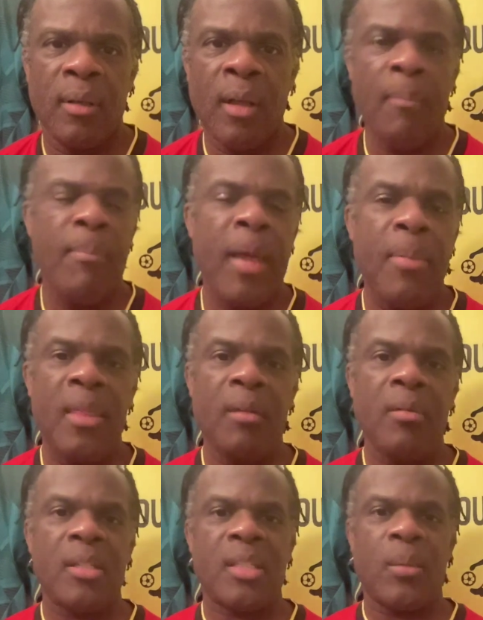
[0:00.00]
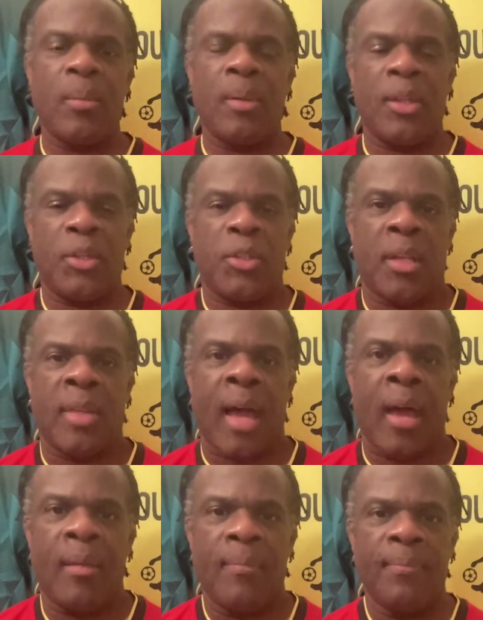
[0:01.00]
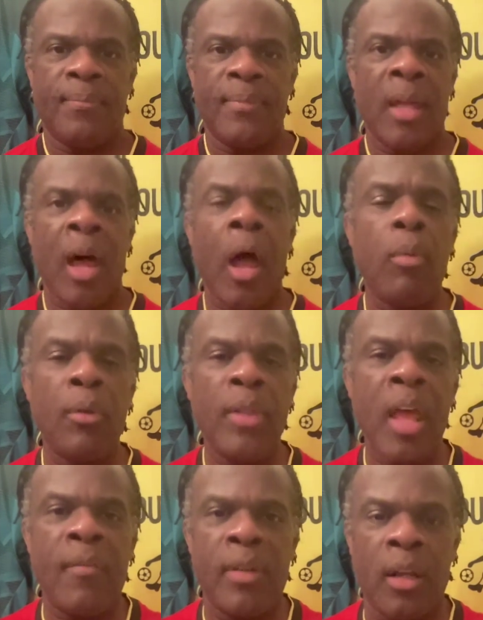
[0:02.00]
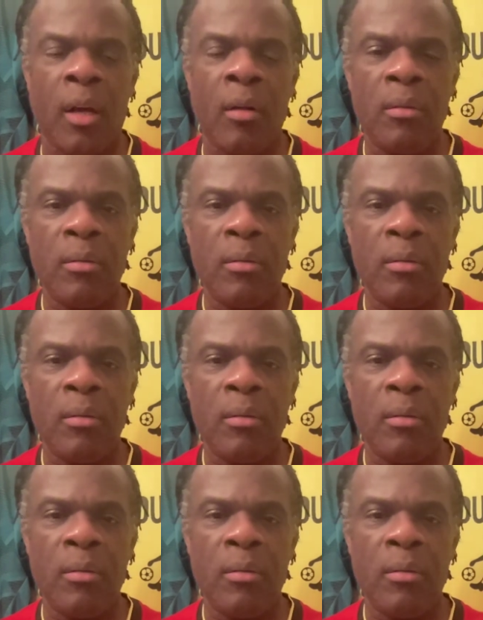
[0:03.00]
Maybe there is someone that said that. I will never know.